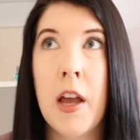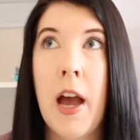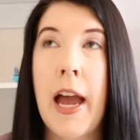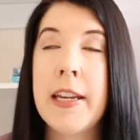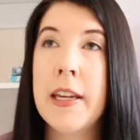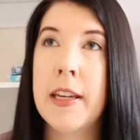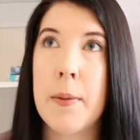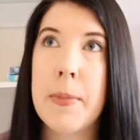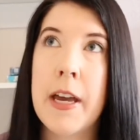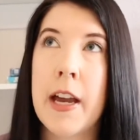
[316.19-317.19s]
I can
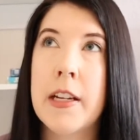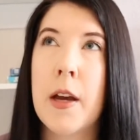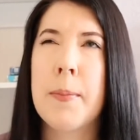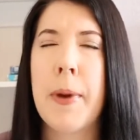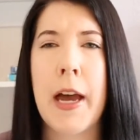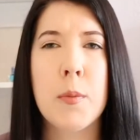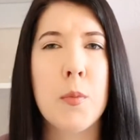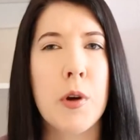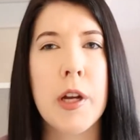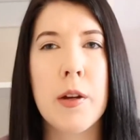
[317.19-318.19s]
get behind a bad
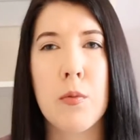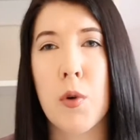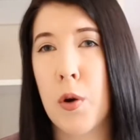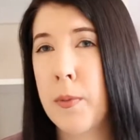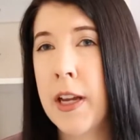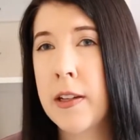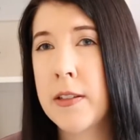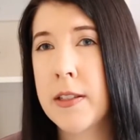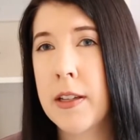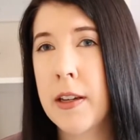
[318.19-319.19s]
boy
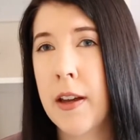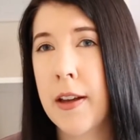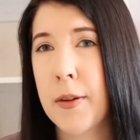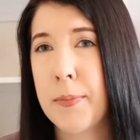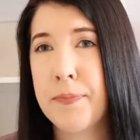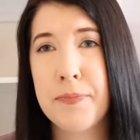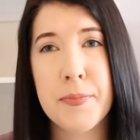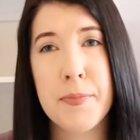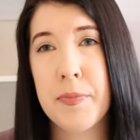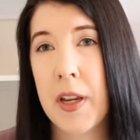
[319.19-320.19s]
romance.
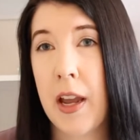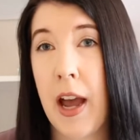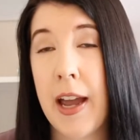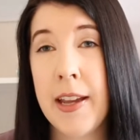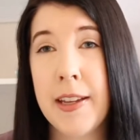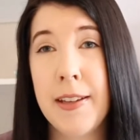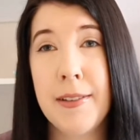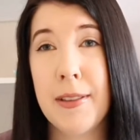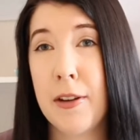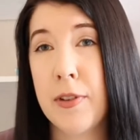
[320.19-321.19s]
I
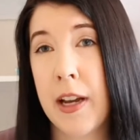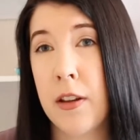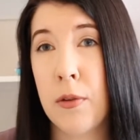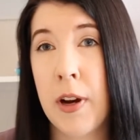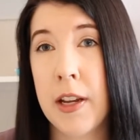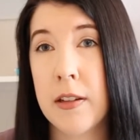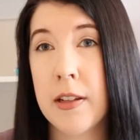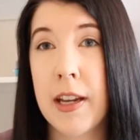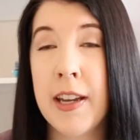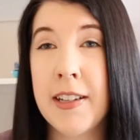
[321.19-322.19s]
love Kylo Ren,
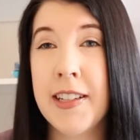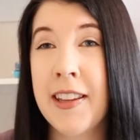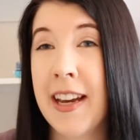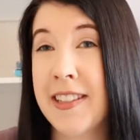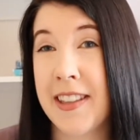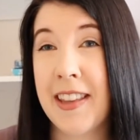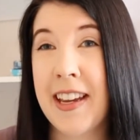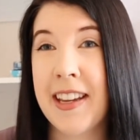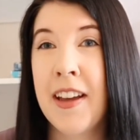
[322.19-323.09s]
and that's a thing.